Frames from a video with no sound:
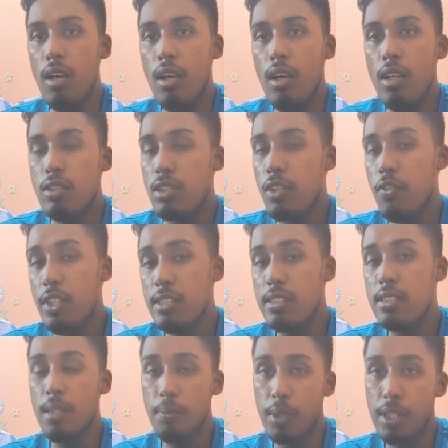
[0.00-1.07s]
So the first
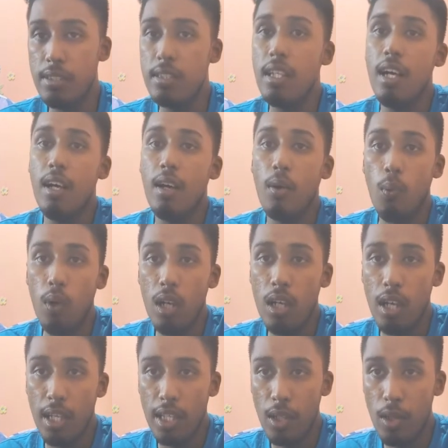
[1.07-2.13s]
step is, world
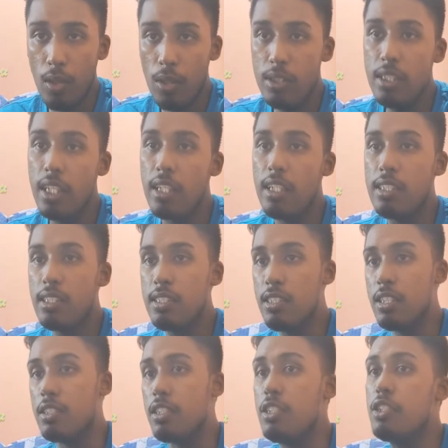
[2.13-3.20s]
archaeology and research
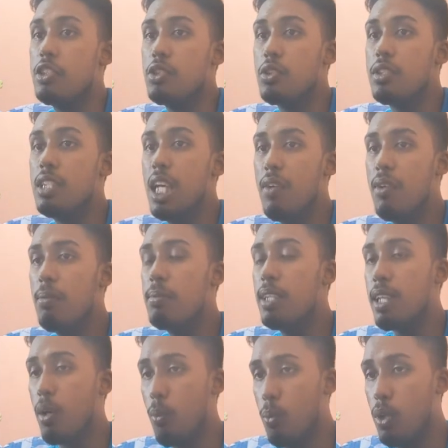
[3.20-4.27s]
centers should develop their
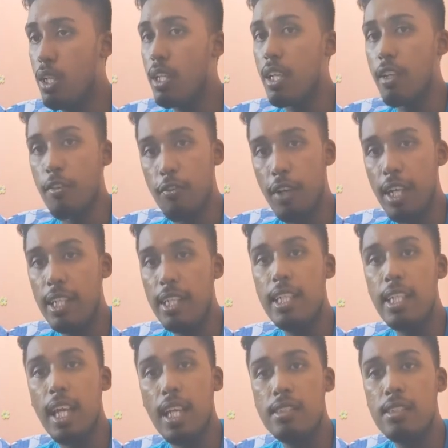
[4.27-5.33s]
work in finding
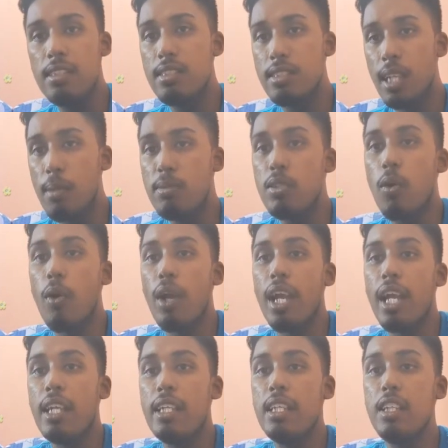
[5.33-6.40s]
ancient scripts or
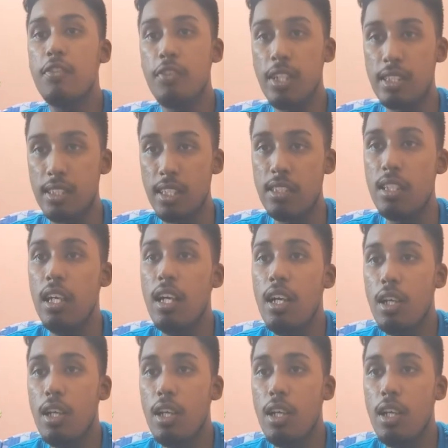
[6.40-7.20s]
any references